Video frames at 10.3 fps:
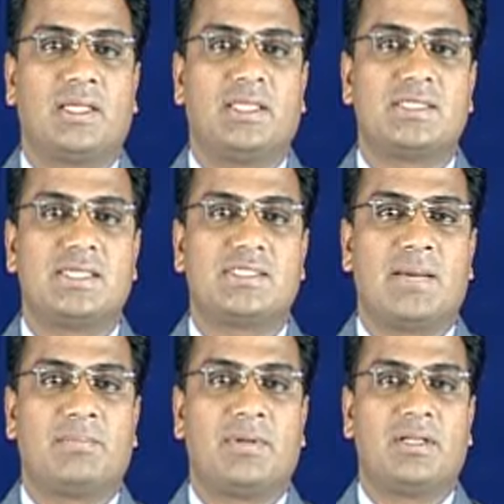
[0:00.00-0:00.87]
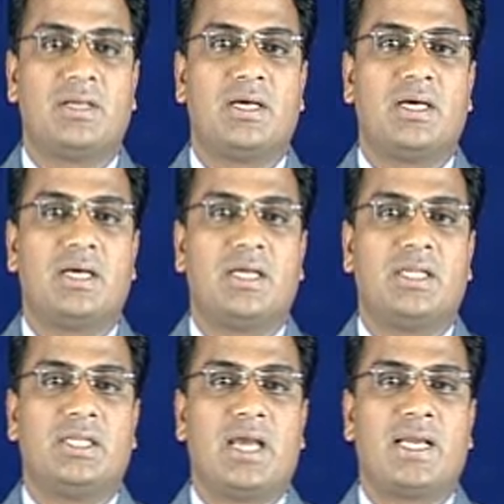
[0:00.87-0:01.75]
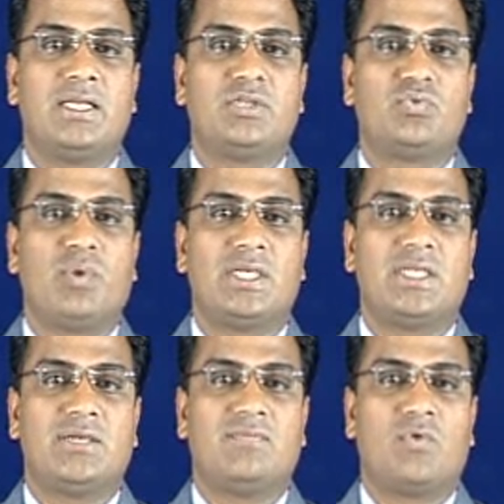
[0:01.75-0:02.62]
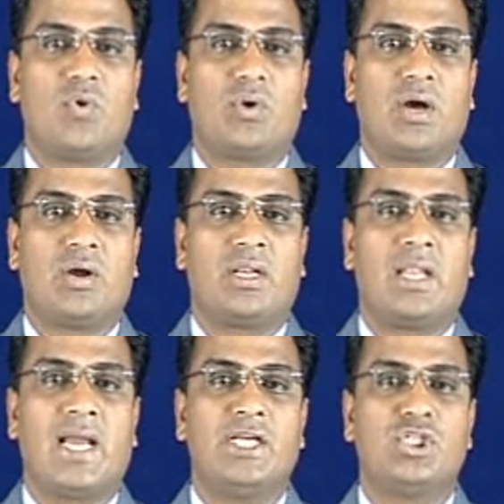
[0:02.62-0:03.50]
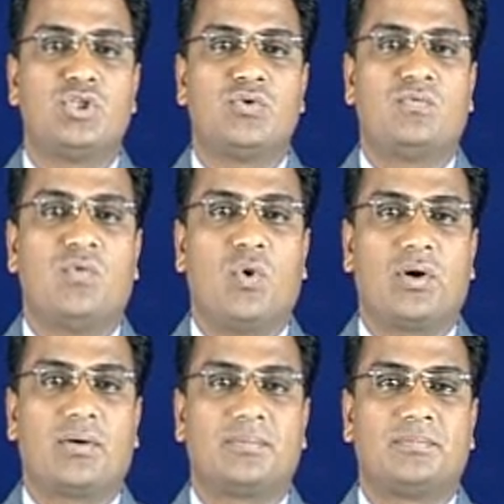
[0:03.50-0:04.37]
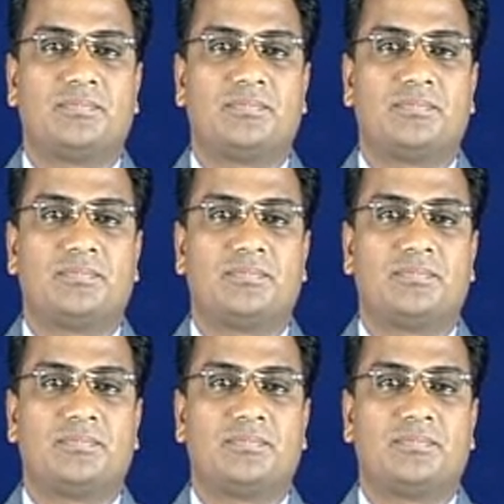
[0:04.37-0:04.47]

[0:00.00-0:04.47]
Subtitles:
In this example, 924 or 924.